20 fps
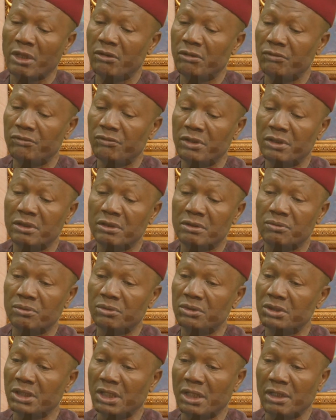very
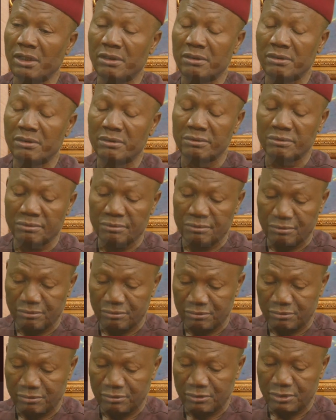crucial
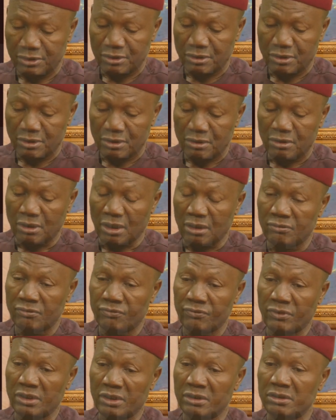
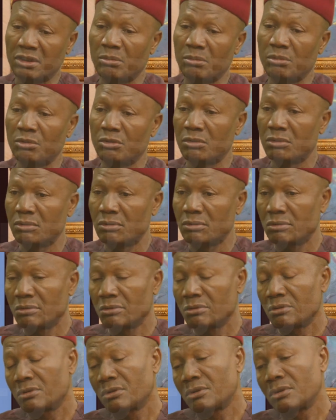and veritable
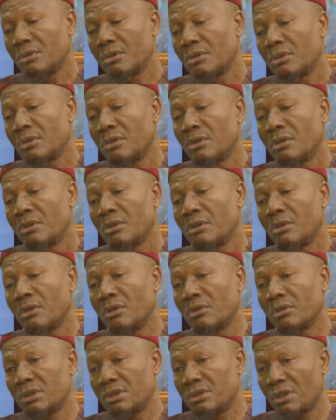
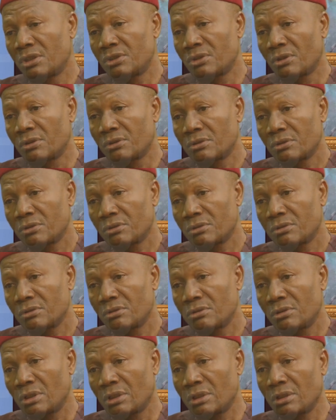organization
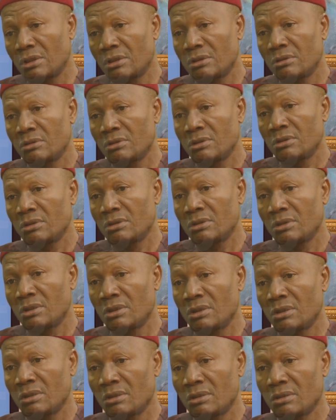in
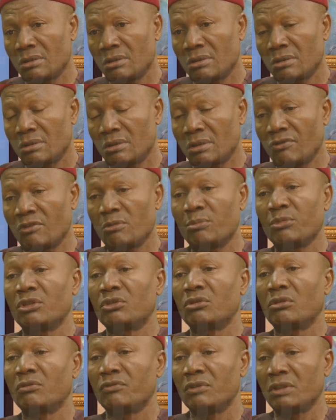the development
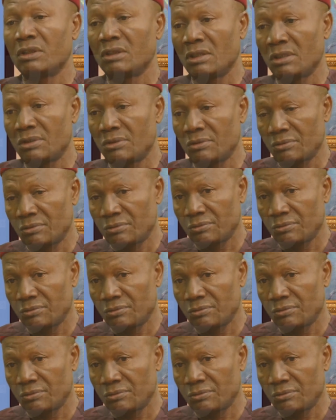of the nation.